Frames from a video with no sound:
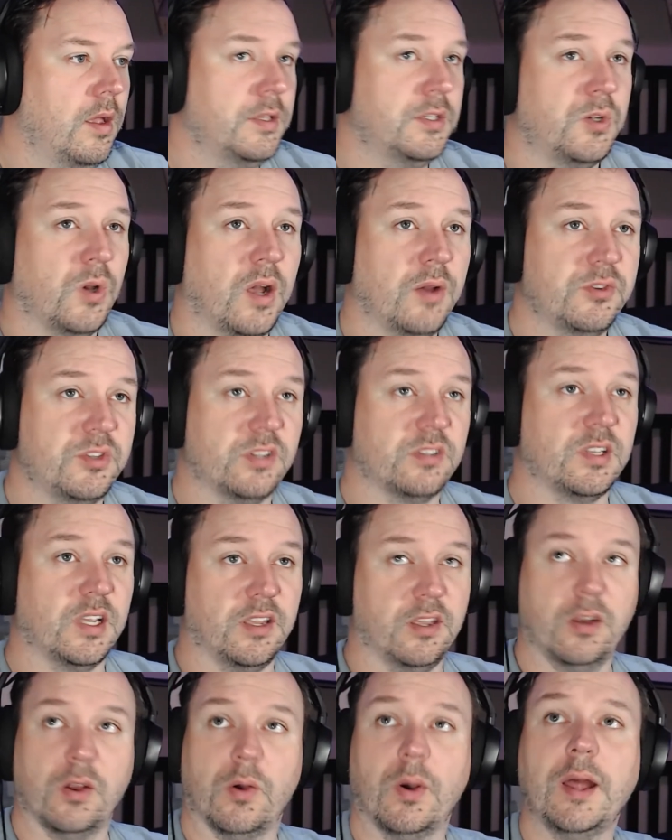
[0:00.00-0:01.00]
So I was just
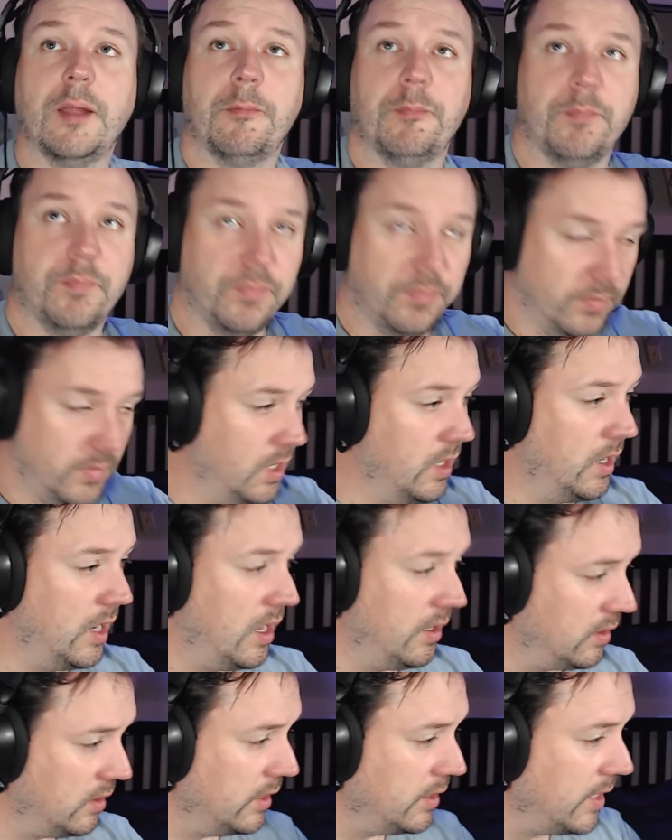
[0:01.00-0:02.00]
like, you know what? And I
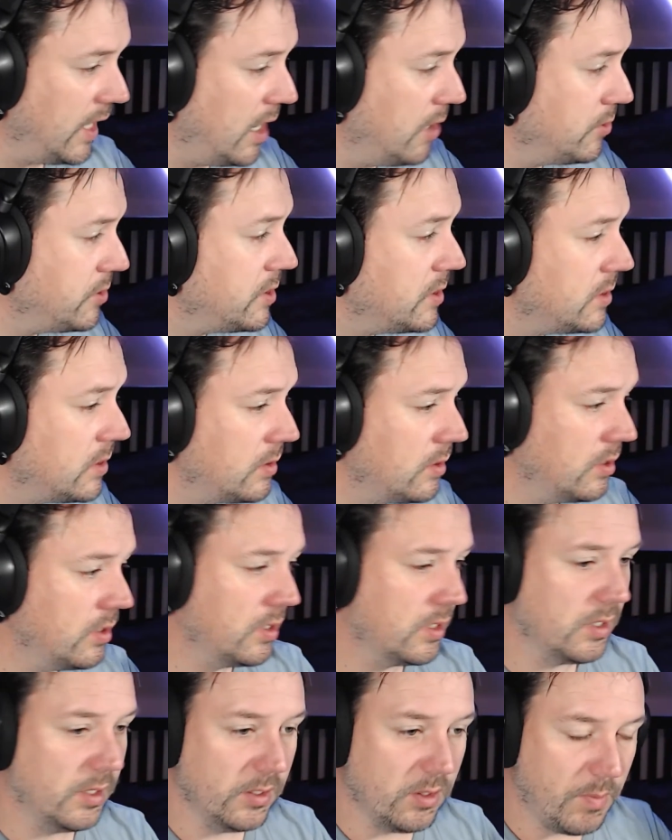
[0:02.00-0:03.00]
had to clean the house,
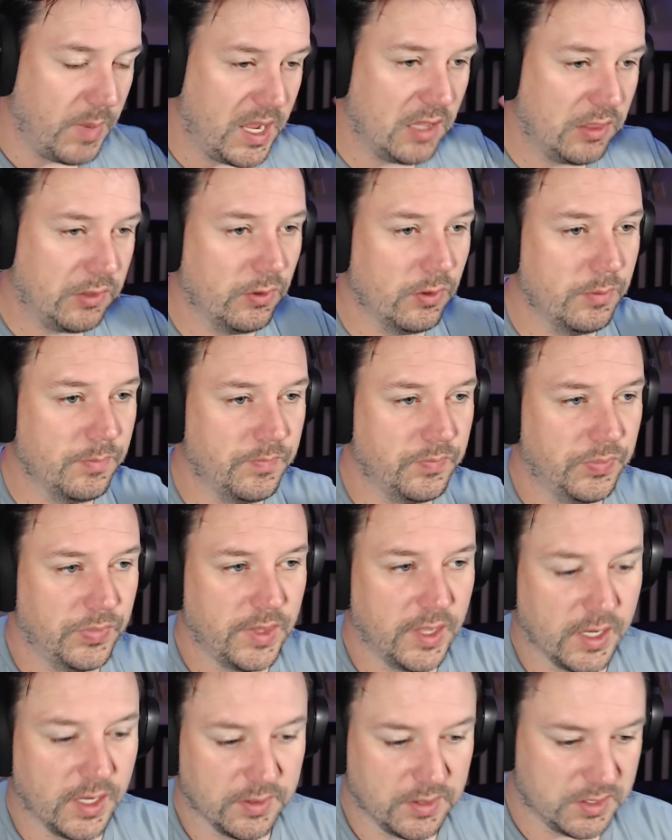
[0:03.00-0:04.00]
clean the bathroom.
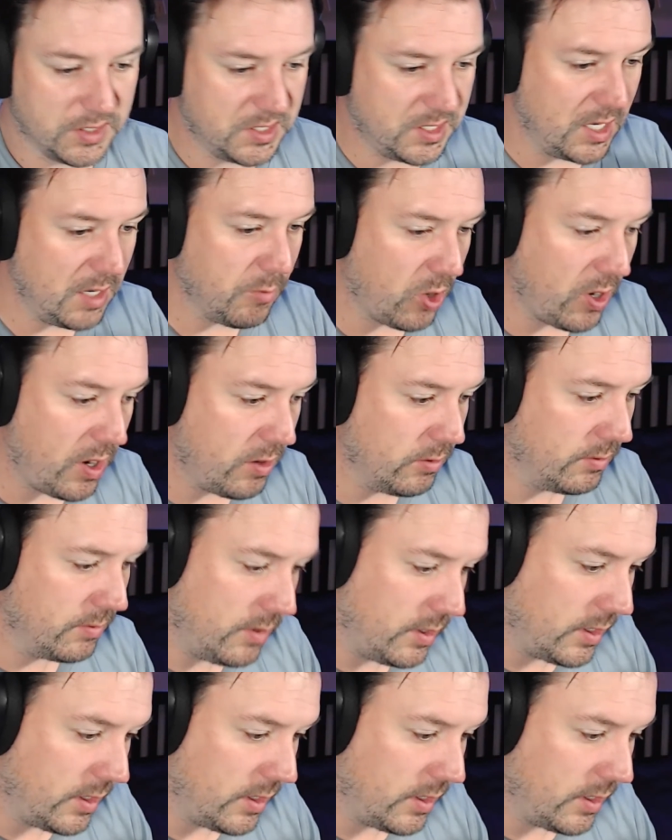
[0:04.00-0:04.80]
I got the steamer out.